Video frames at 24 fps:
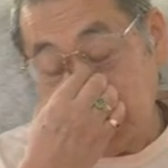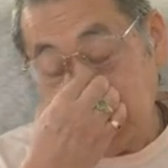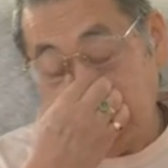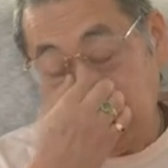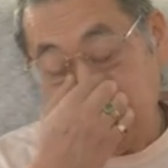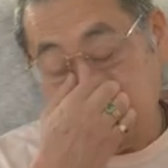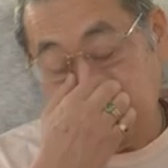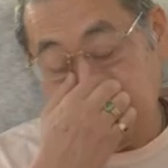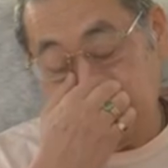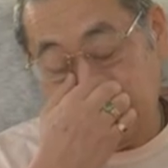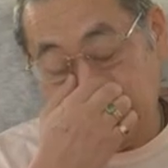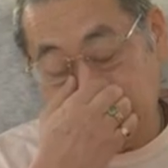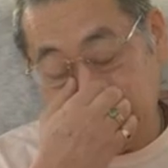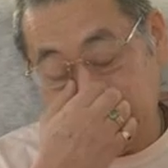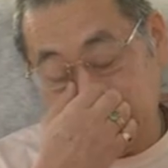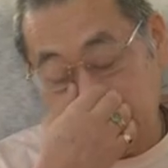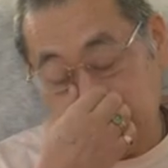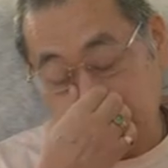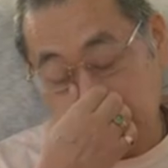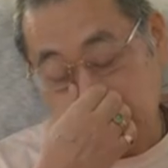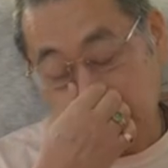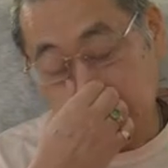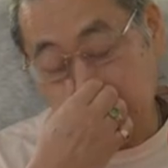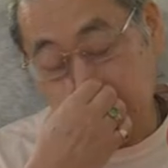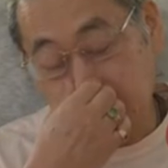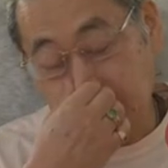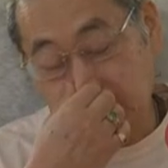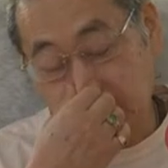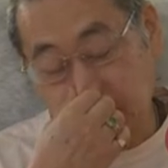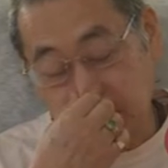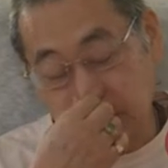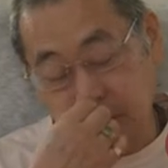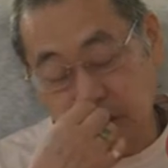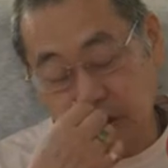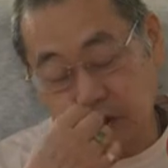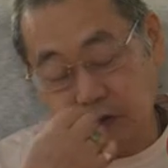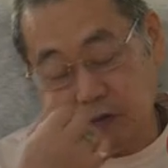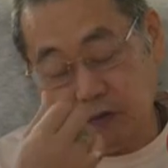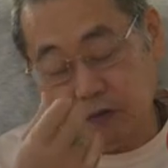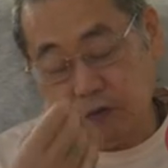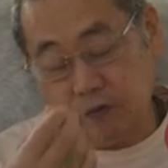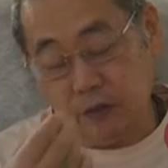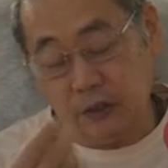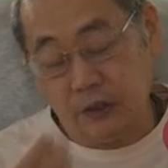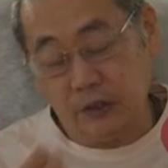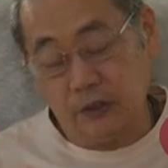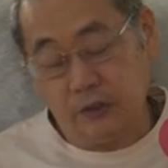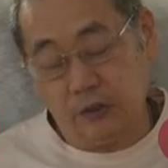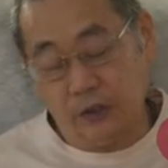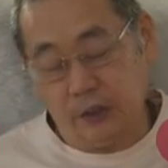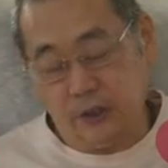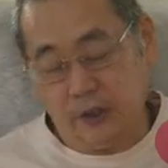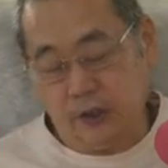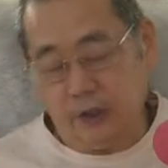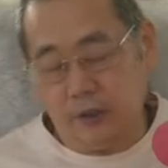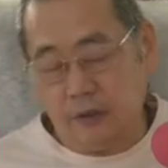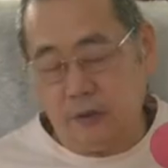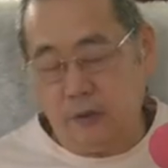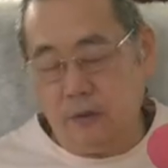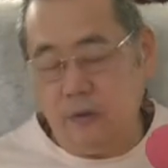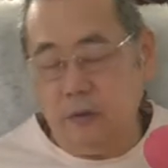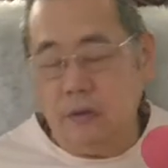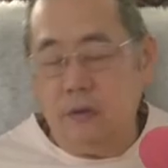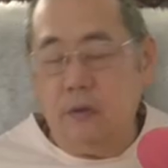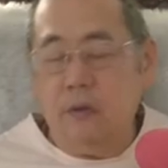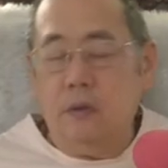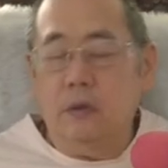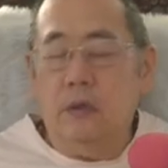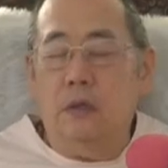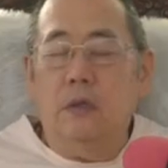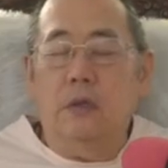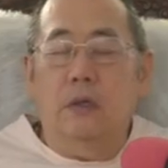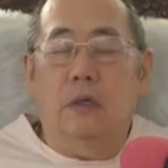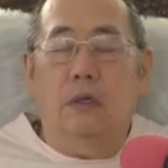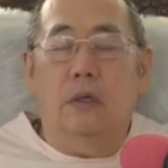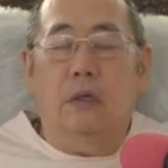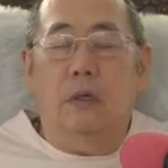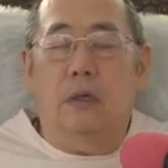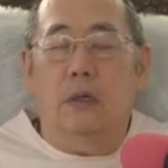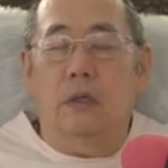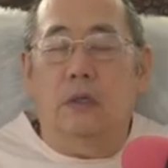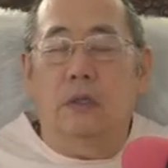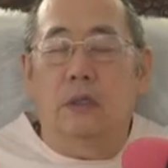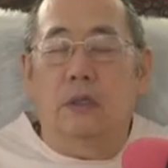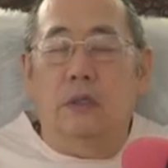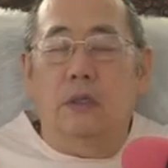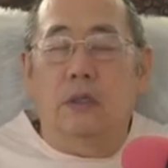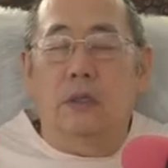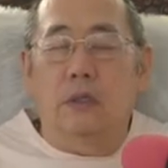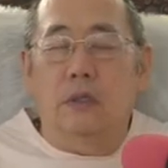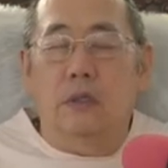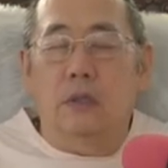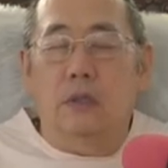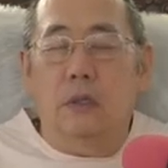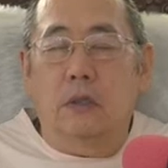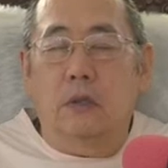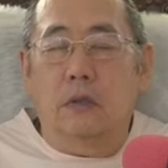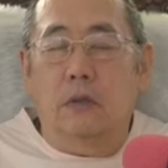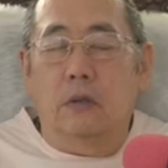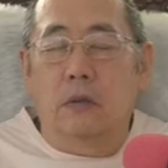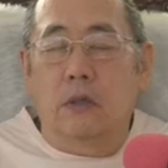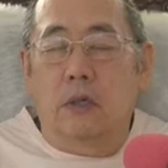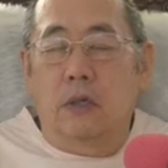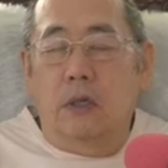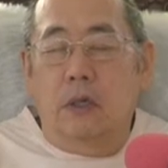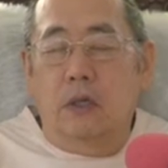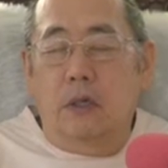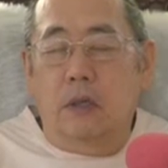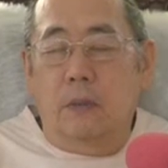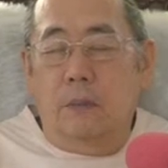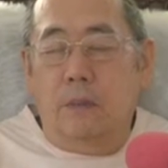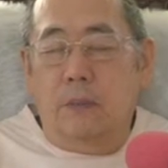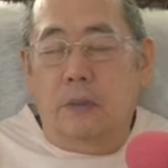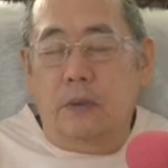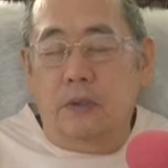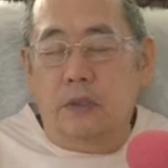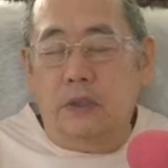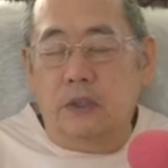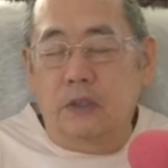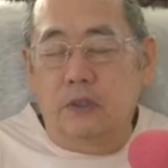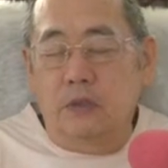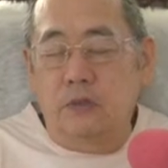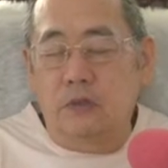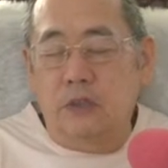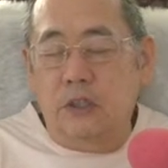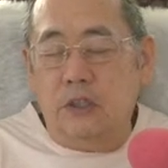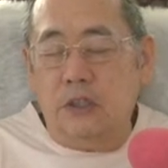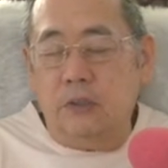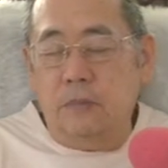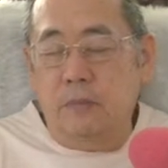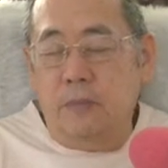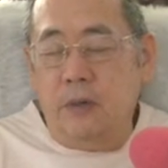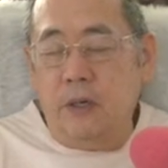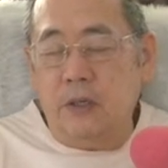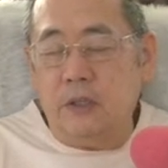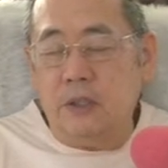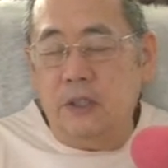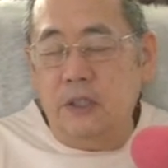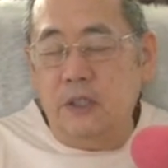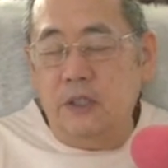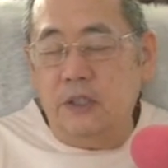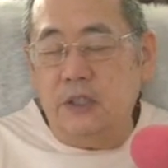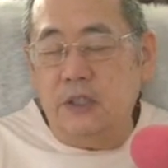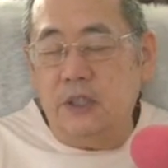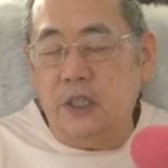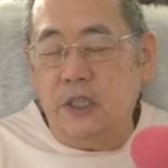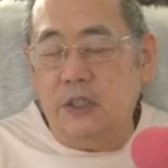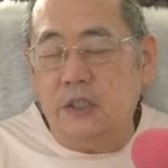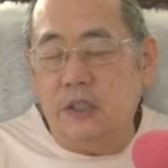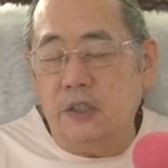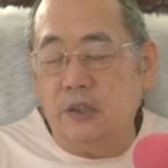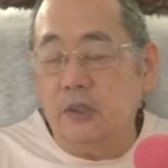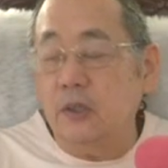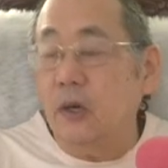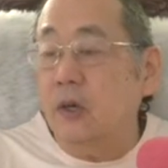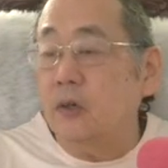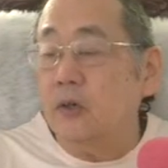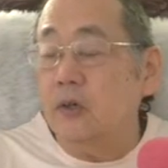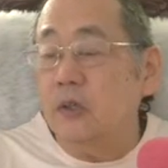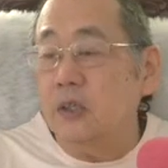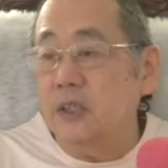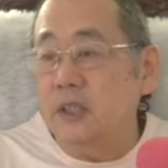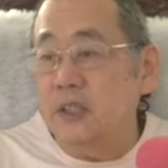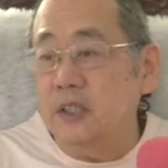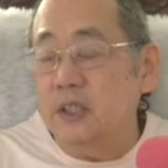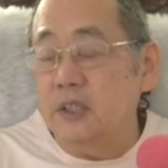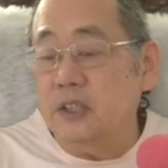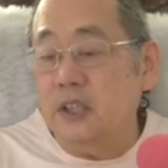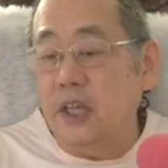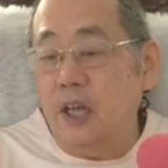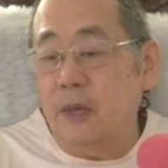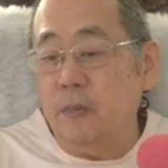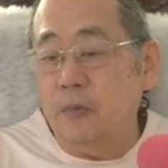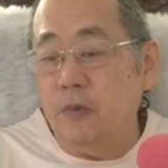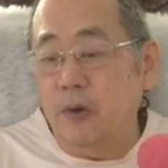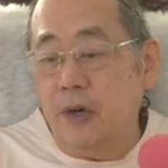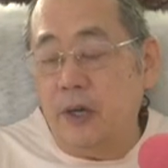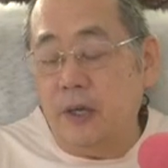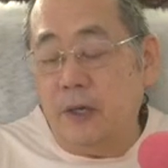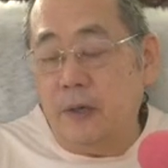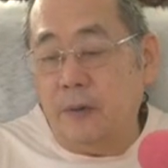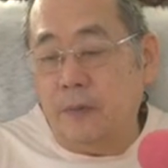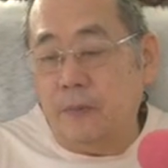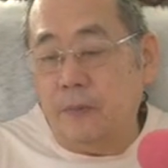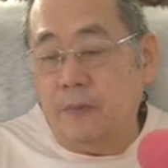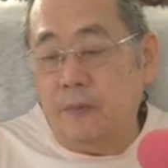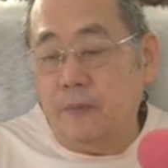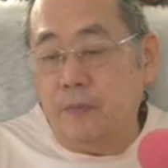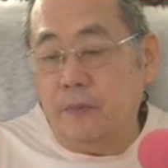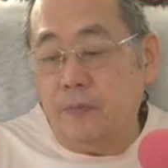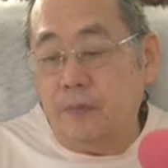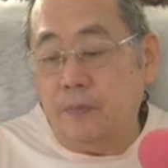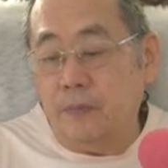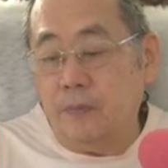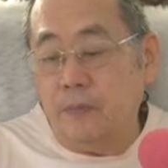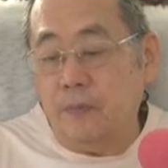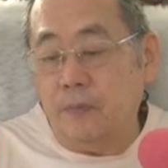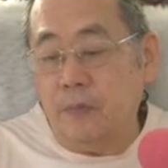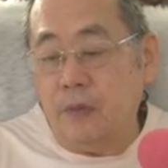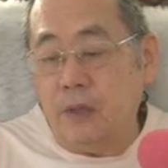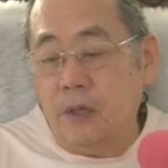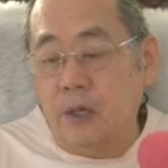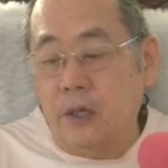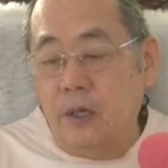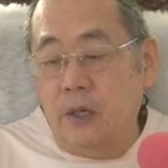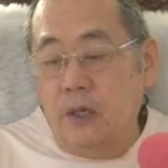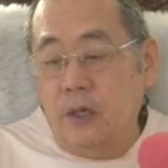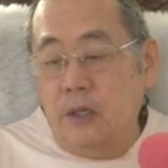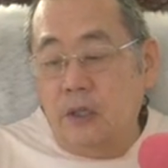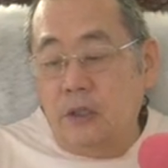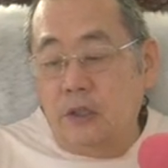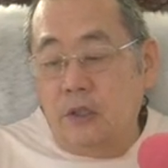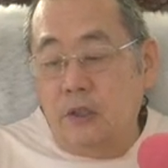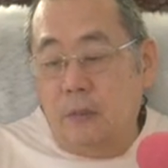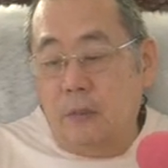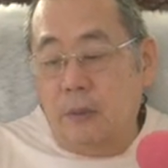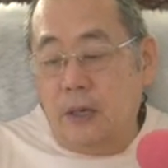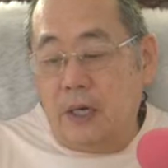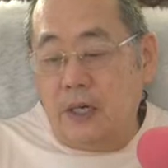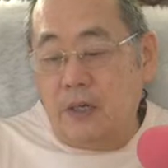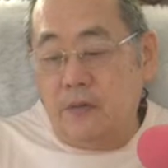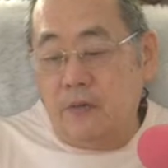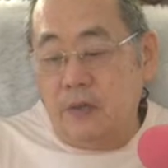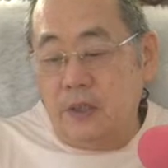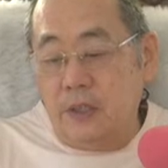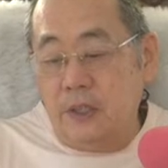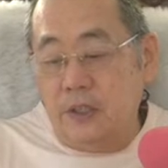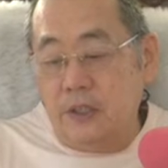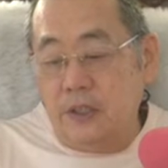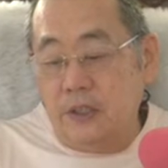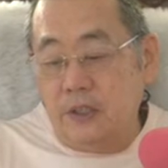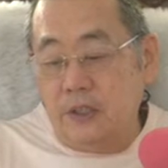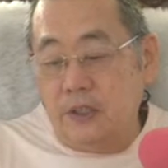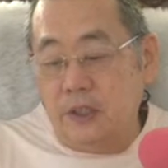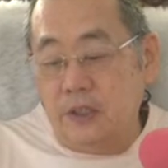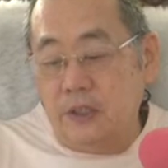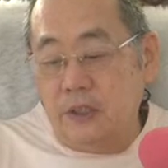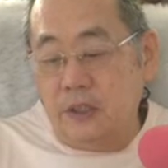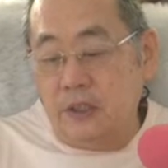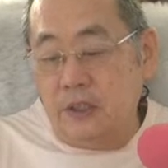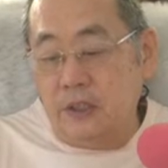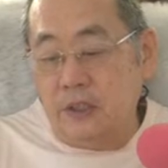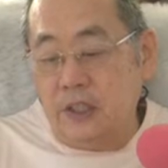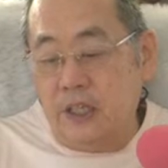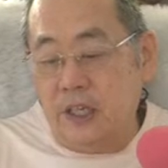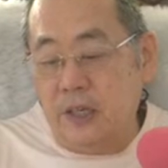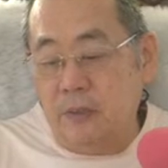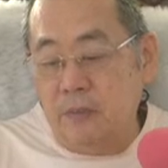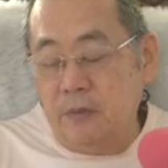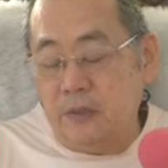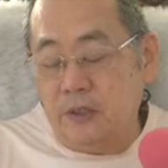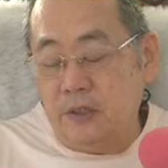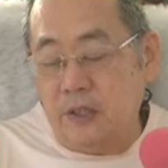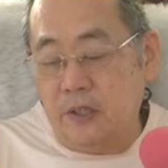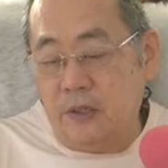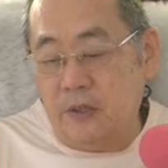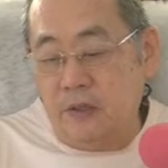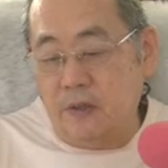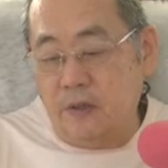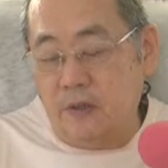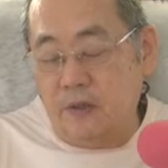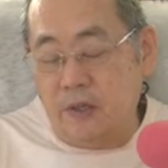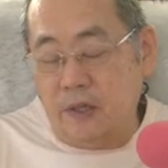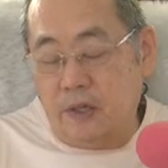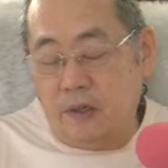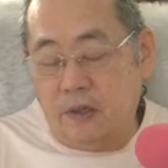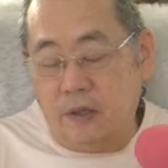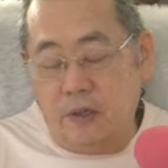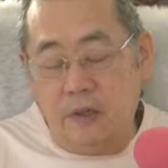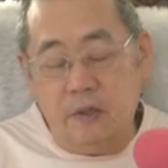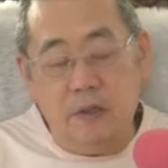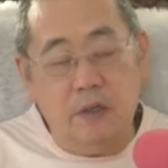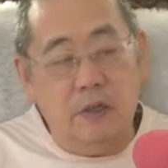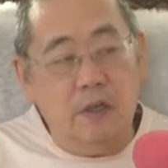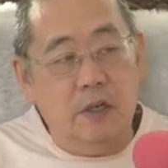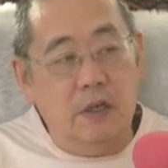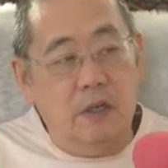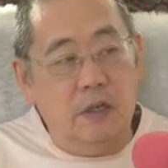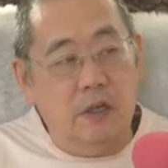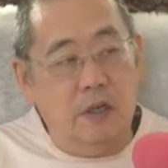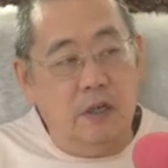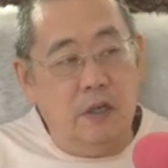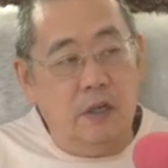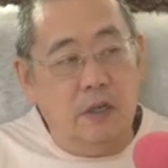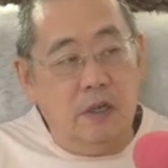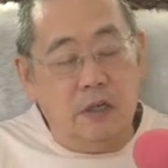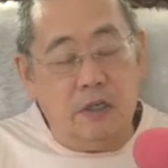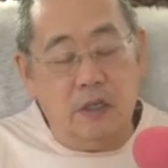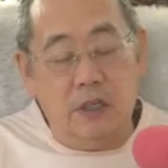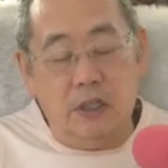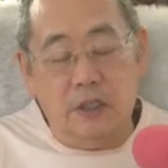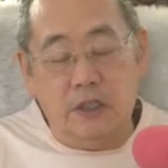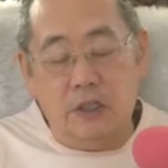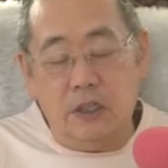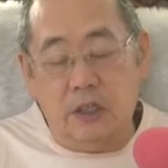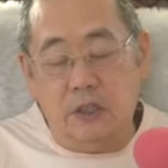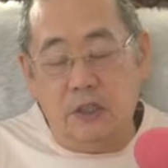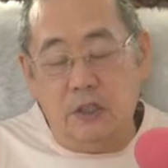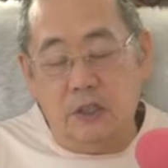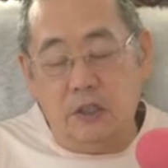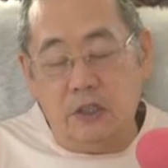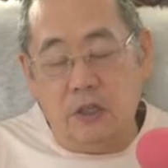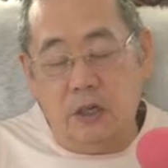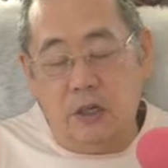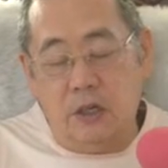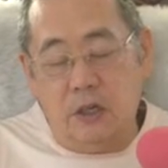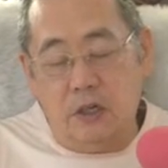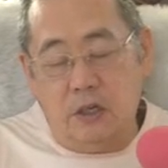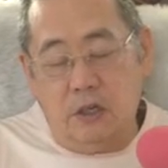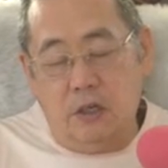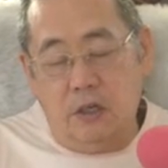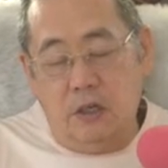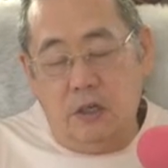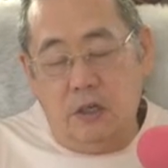And when he gets it, it's also frustrating. So the person who does bhakti does not struggle in the same way. So Bhagavad Gita says the same thing, yeah? Klesha adhikara.